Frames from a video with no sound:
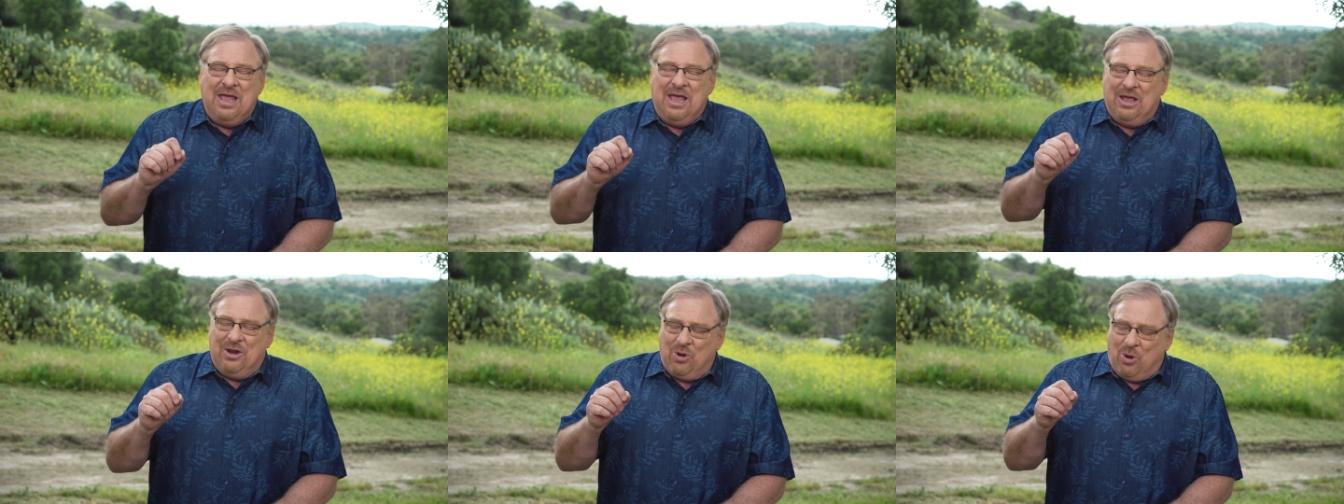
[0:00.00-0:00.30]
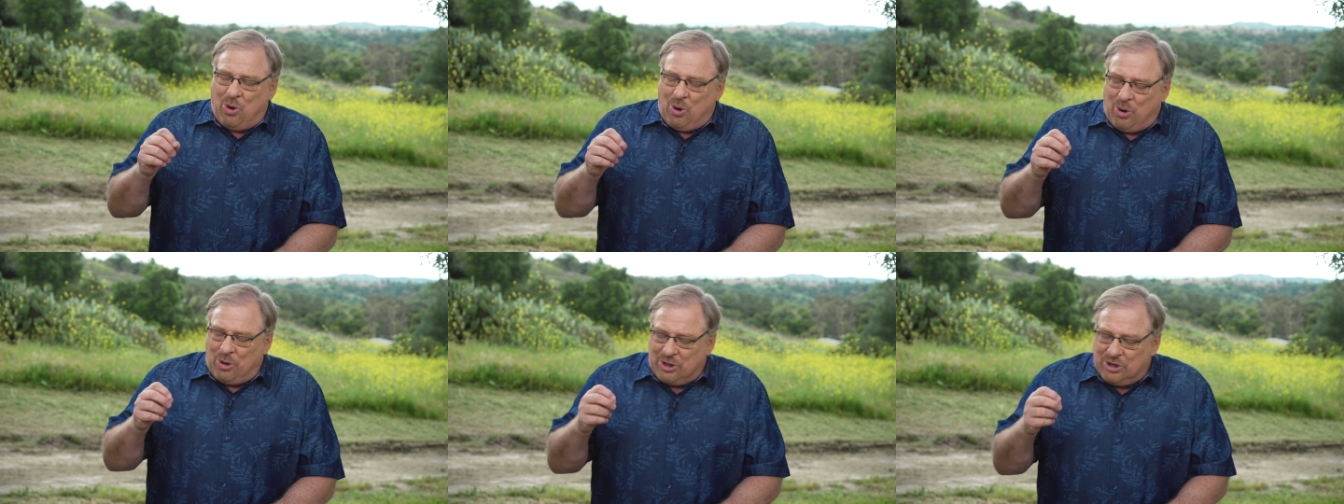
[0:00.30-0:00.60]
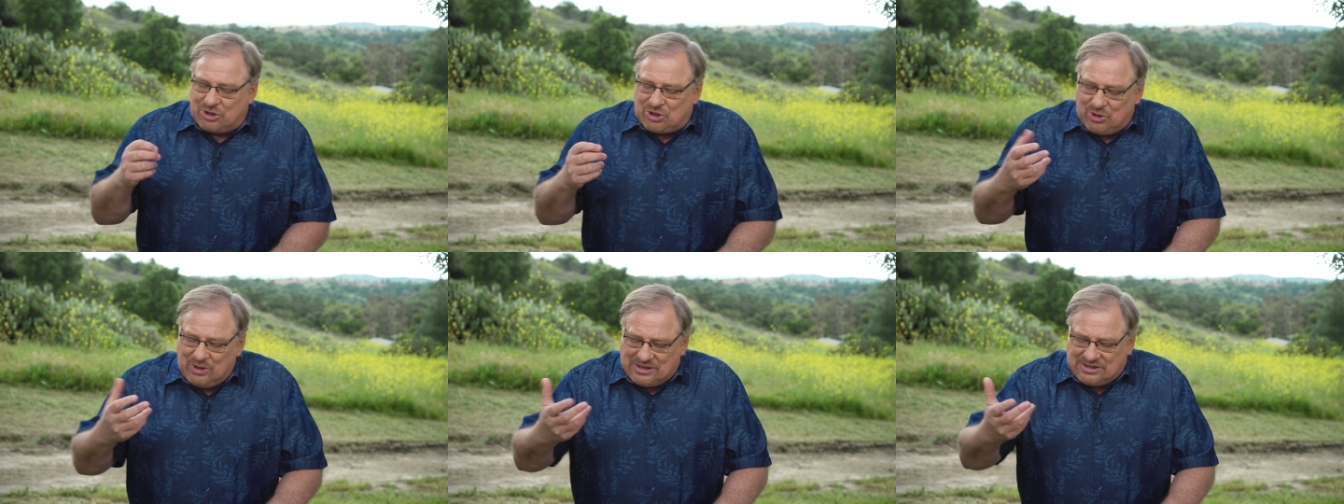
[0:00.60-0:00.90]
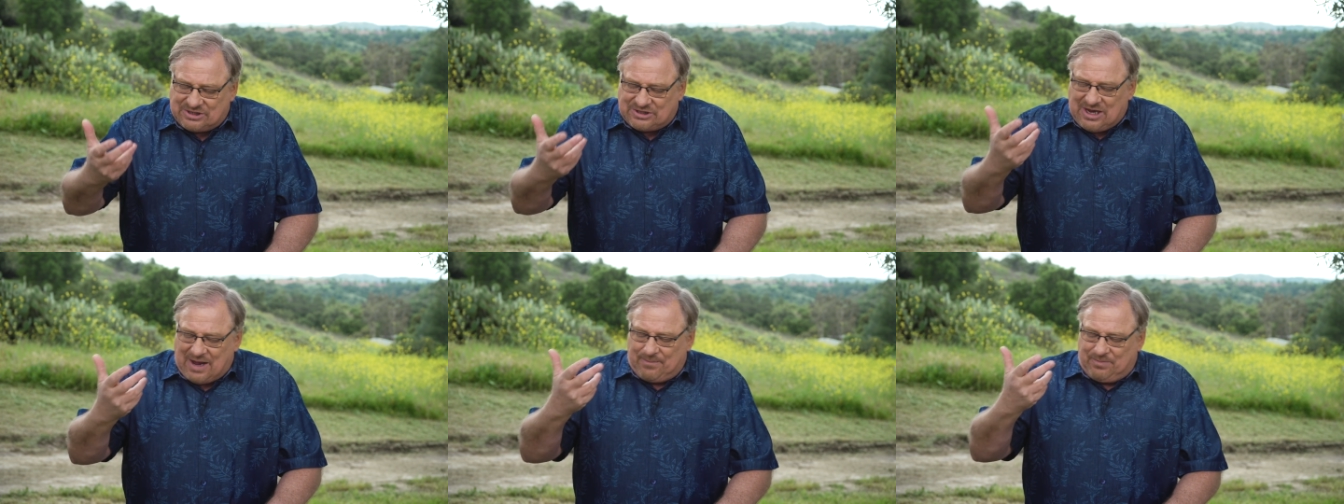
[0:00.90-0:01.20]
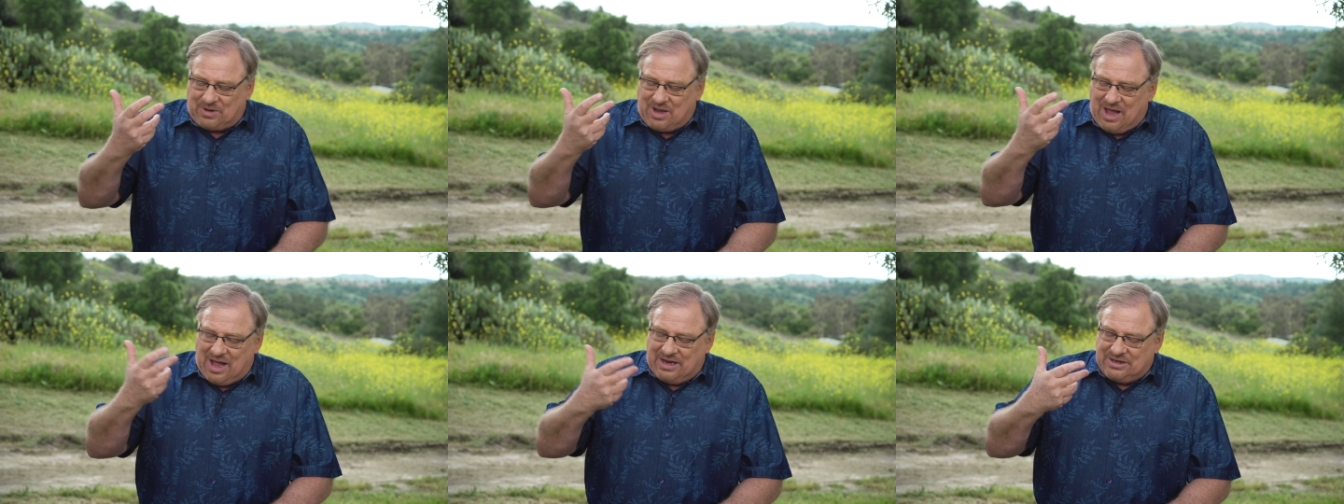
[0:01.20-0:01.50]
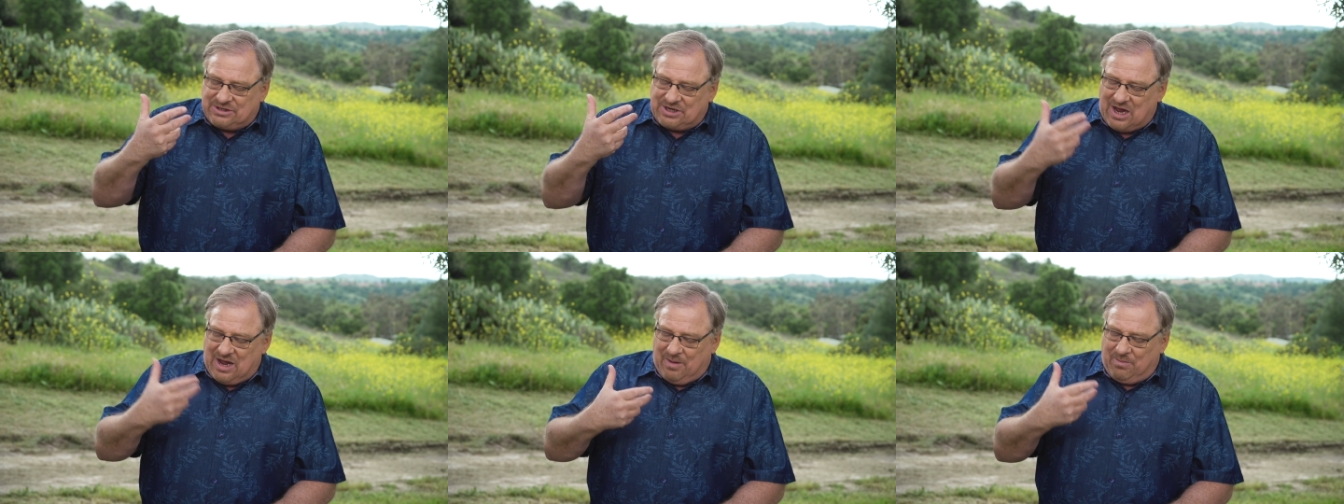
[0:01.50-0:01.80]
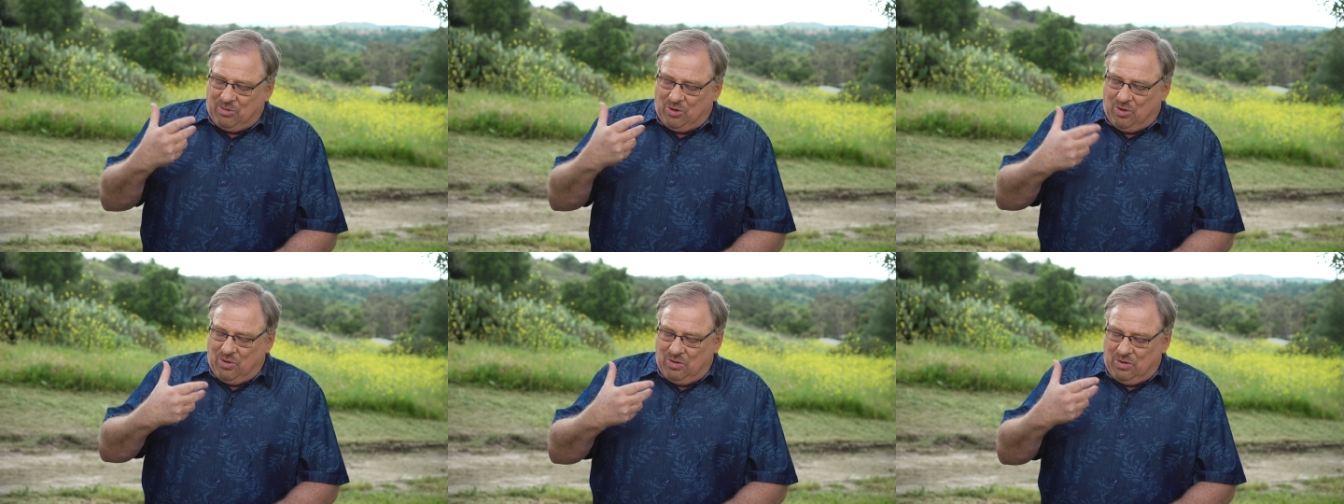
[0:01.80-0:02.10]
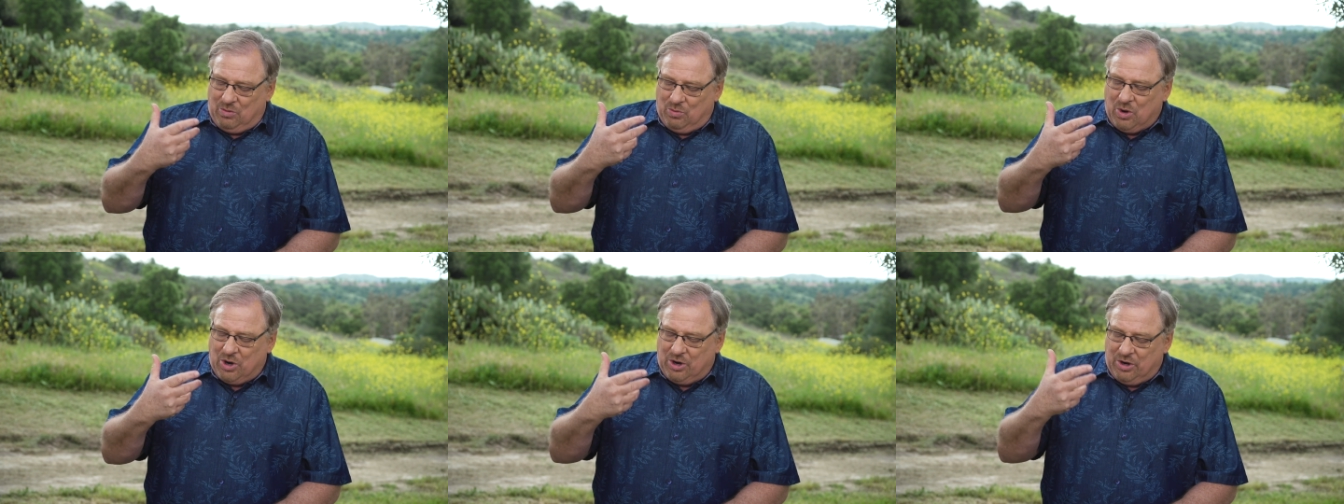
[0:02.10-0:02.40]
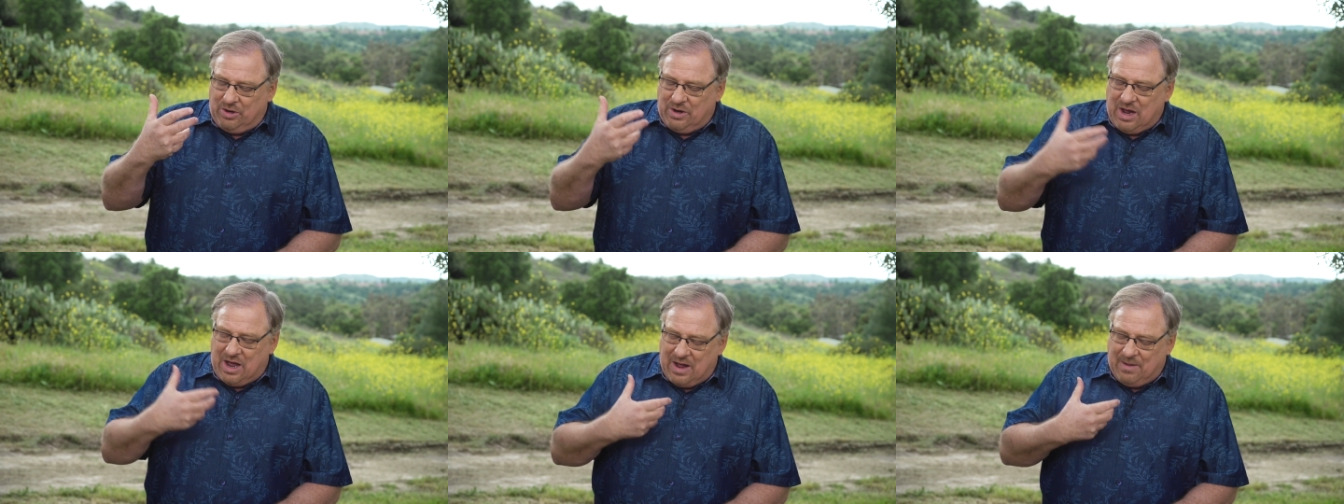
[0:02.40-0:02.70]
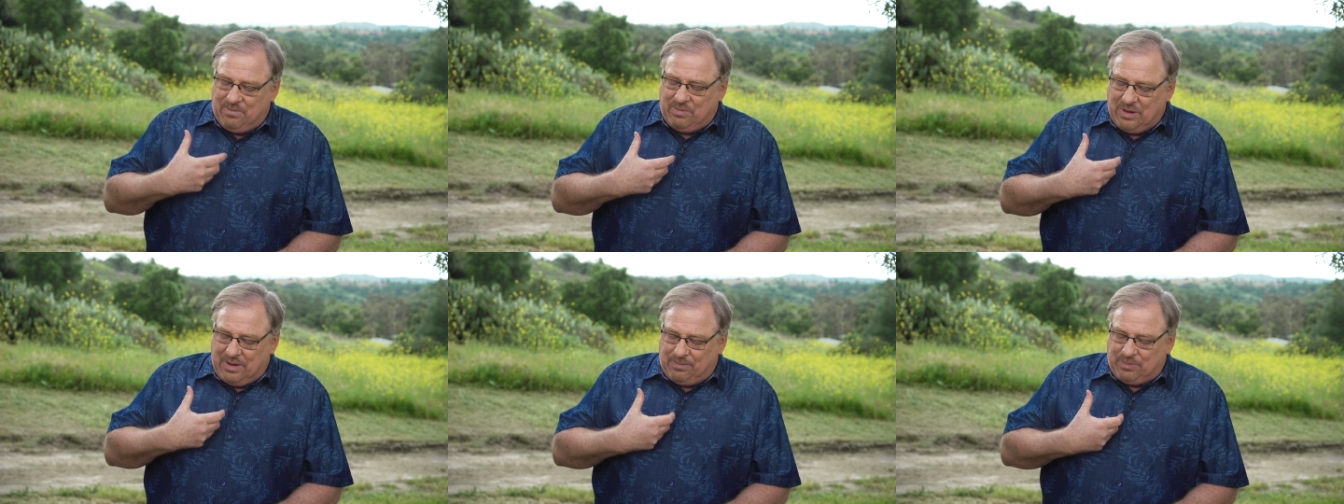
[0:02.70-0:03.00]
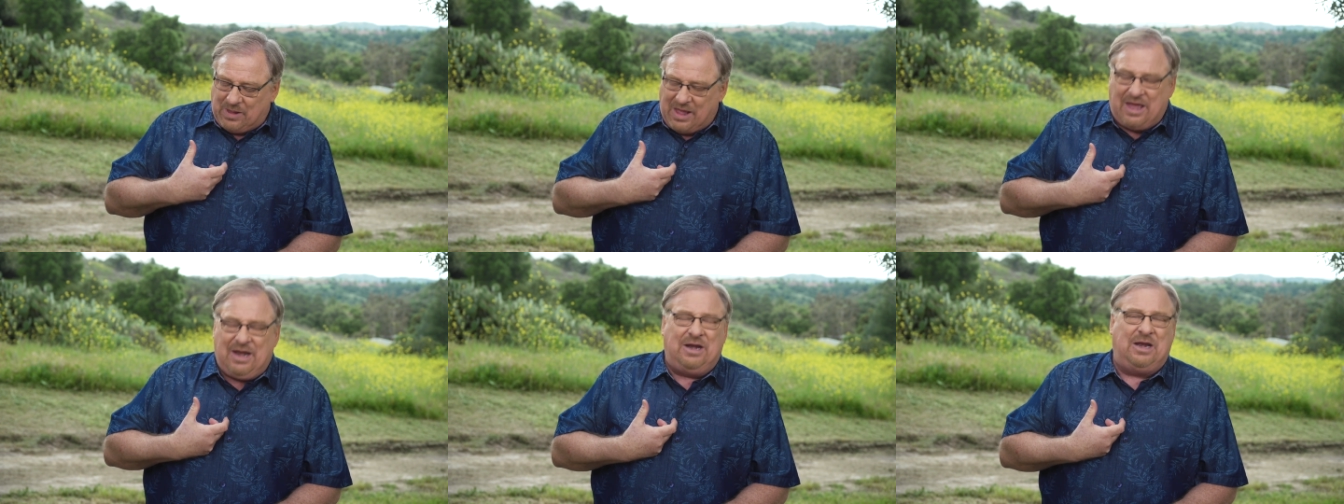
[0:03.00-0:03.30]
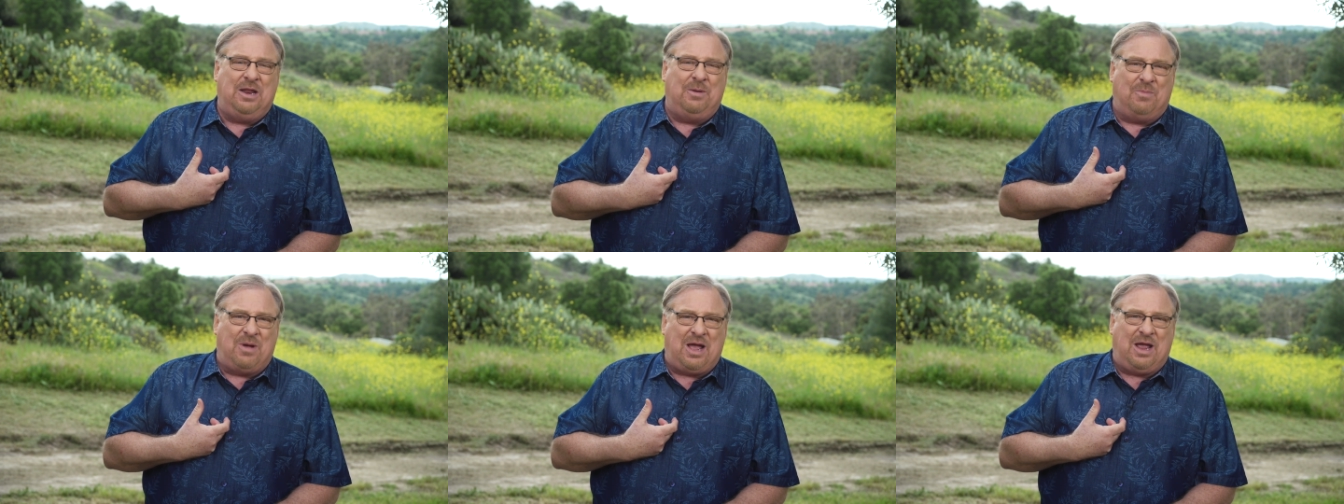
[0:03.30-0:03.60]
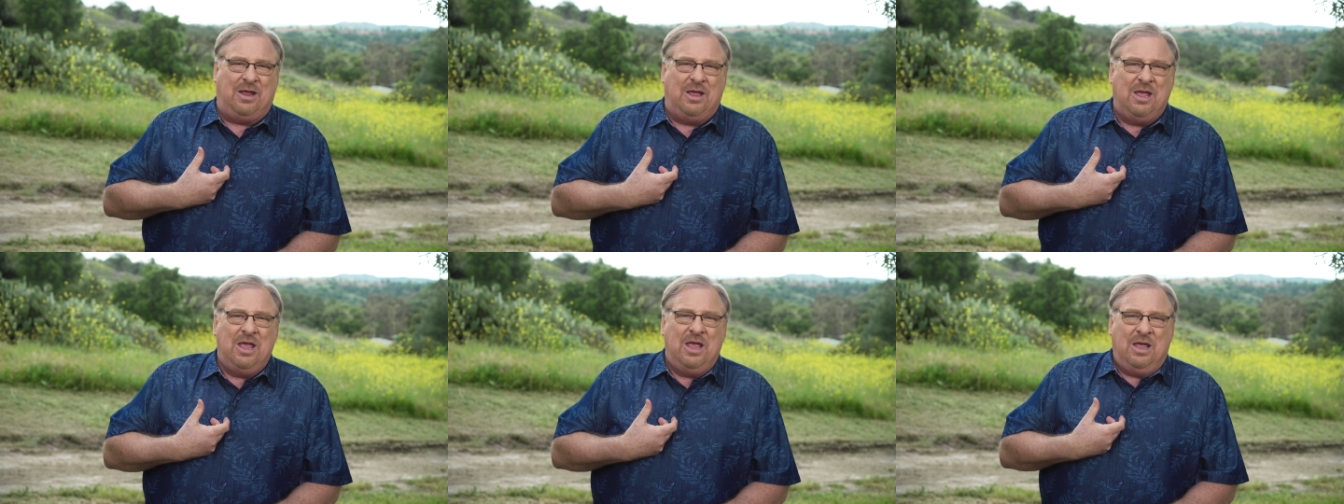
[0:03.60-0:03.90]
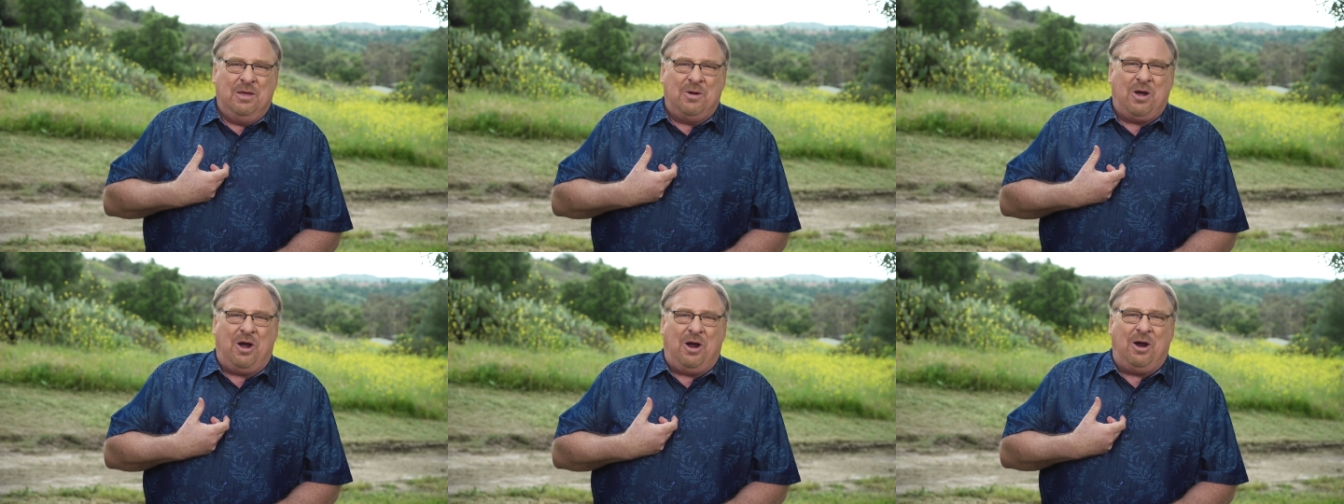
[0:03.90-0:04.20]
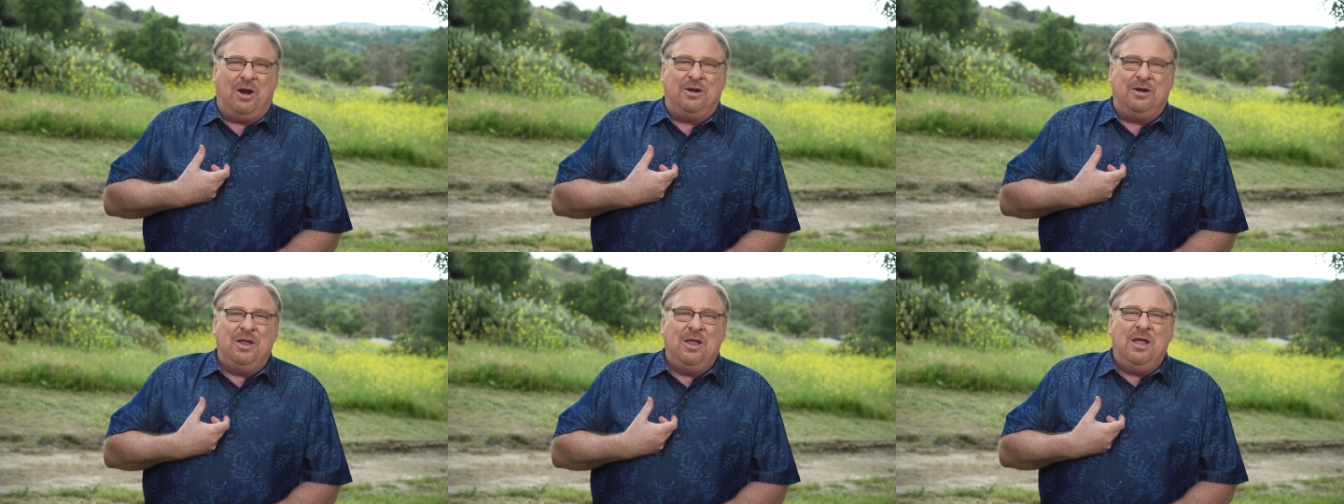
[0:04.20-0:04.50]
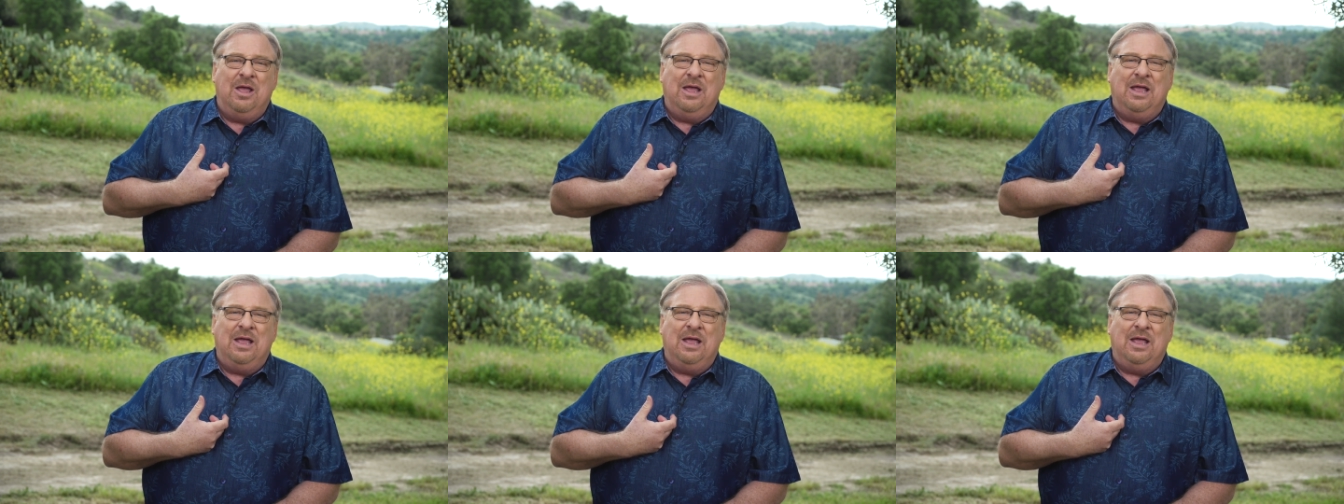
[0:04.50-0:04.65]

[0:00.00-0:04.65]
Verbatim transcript: In order to accept God's word humbly planted in my heart,